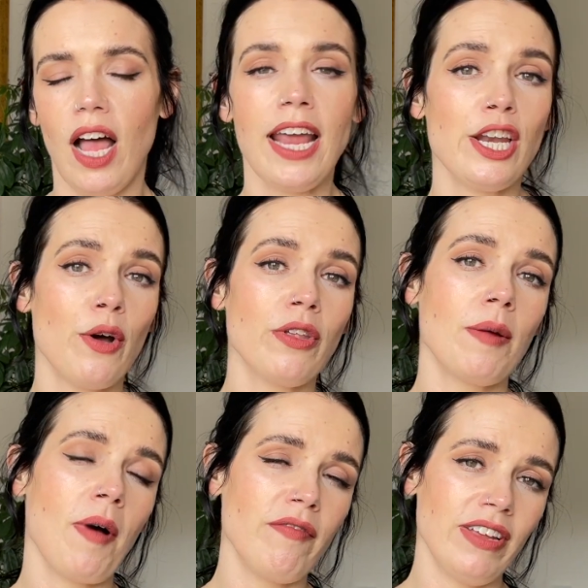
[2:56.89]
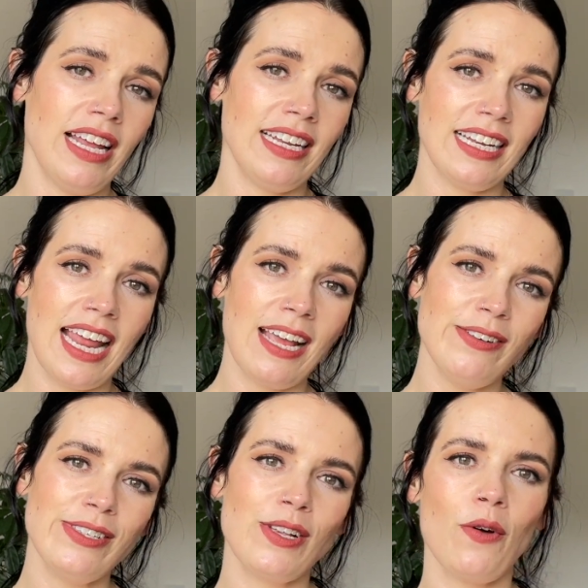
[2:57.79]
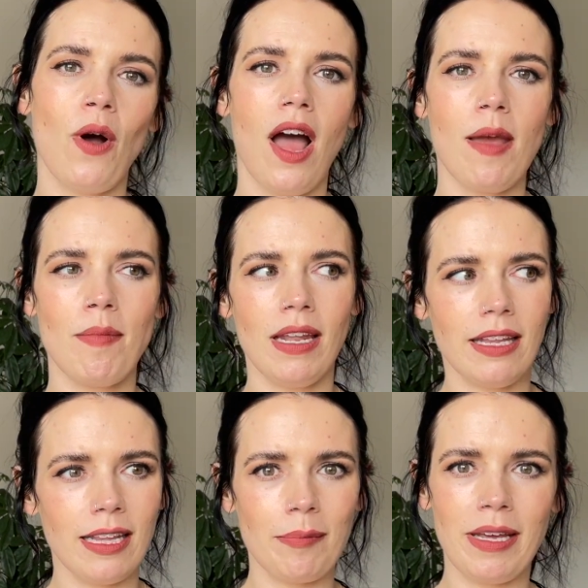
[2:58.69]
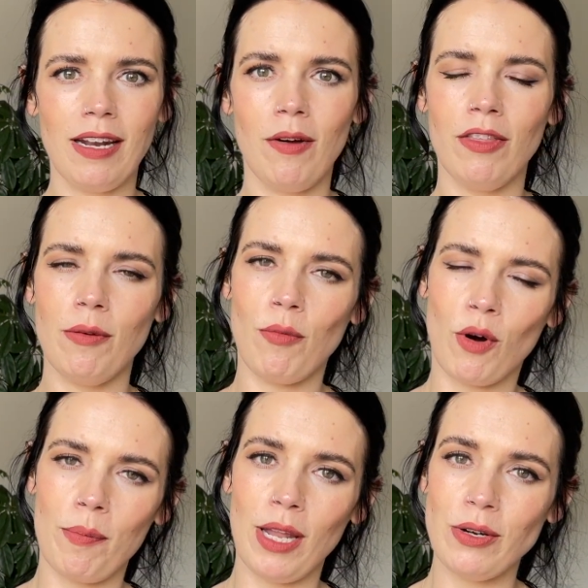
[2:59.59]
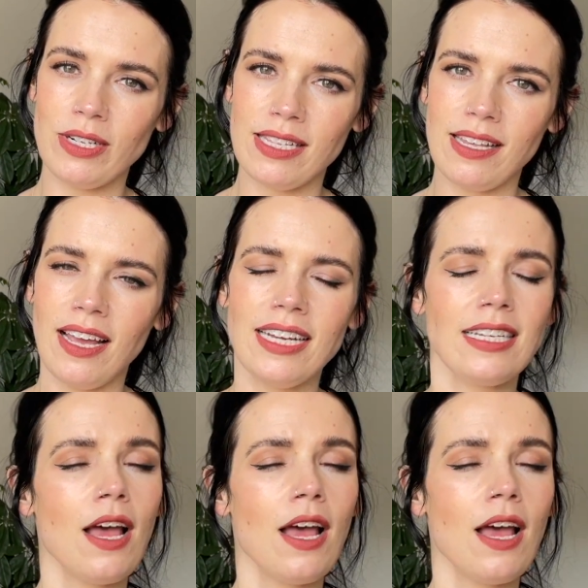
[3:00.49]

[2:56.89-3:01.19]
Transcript: I know that I'm ovulating now, so I'm a little bit on the more bloated side.